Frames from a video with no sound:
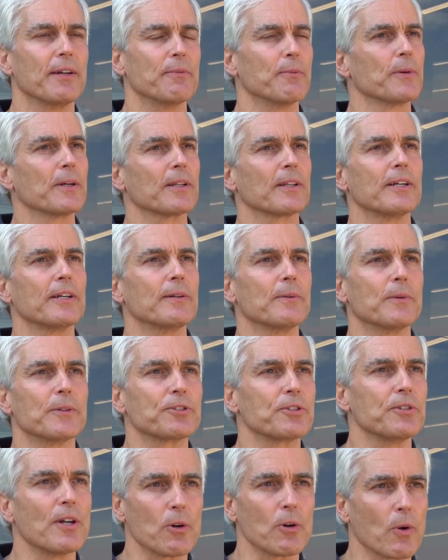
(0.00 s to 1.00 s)
It really
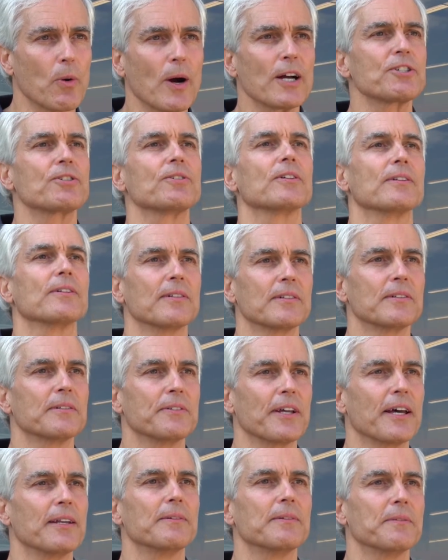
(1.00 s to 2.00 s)
was no question
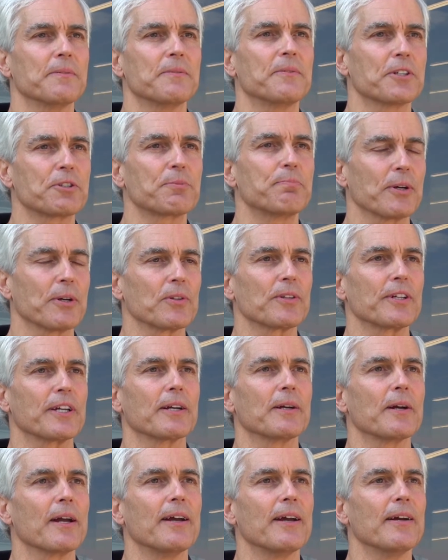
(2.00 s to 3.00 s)
that this
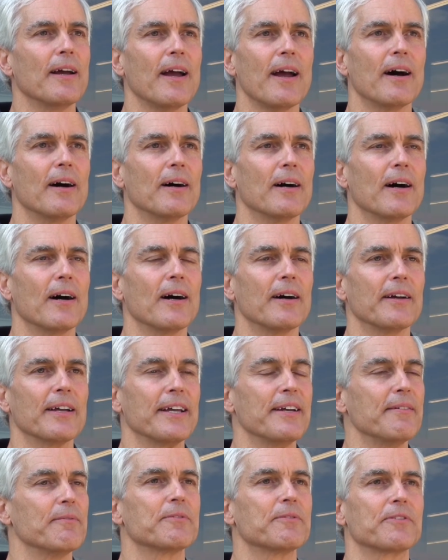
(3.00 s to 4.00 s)
building, uh,
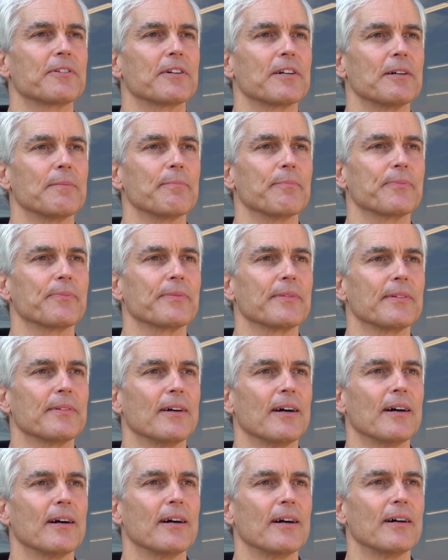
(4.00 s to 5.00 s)
in, from
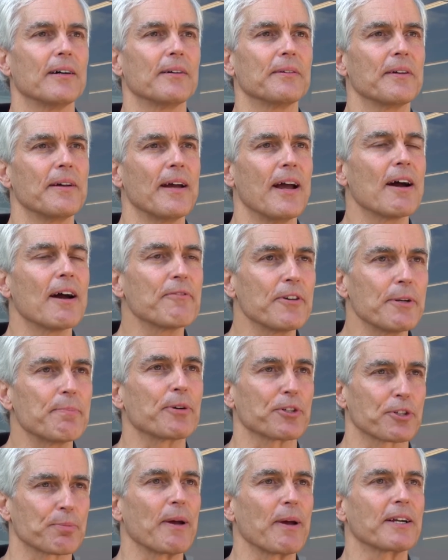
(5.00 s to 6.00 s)
uh,
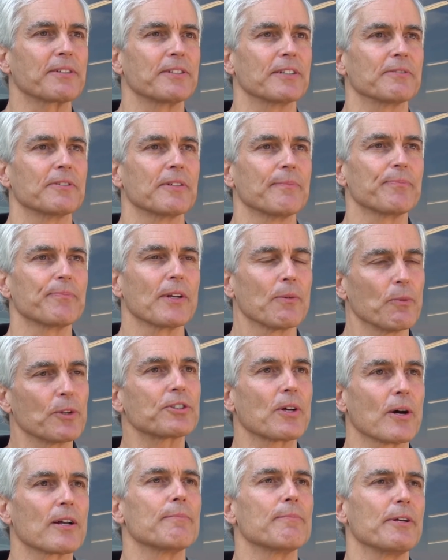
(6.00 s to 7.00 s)
every perspective,
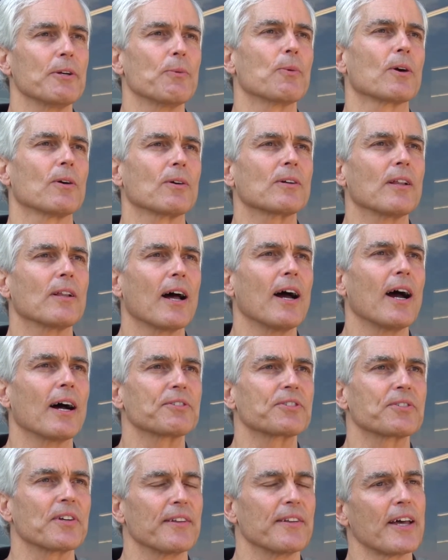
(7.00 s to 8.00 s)
was going to be world
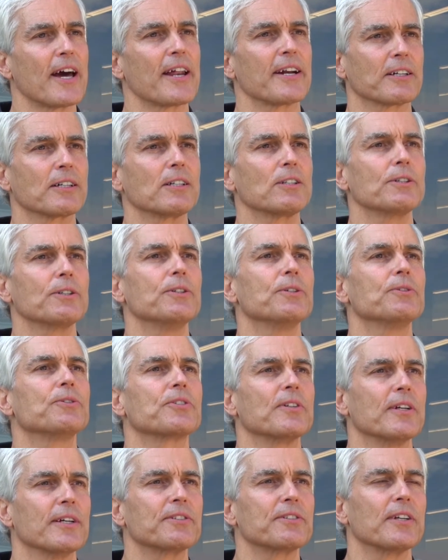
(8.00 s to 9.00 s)
class, and that
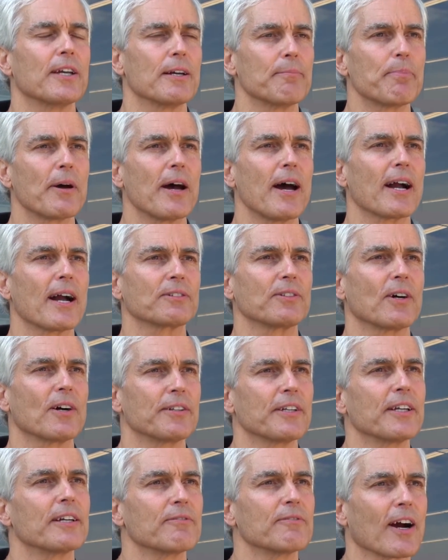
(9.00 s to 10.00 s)
includes its impact
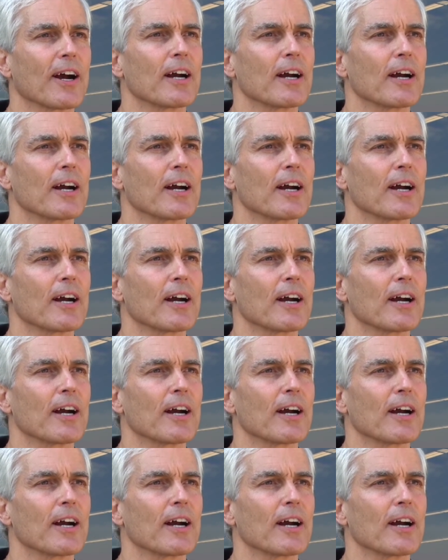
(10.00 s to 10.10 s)
on the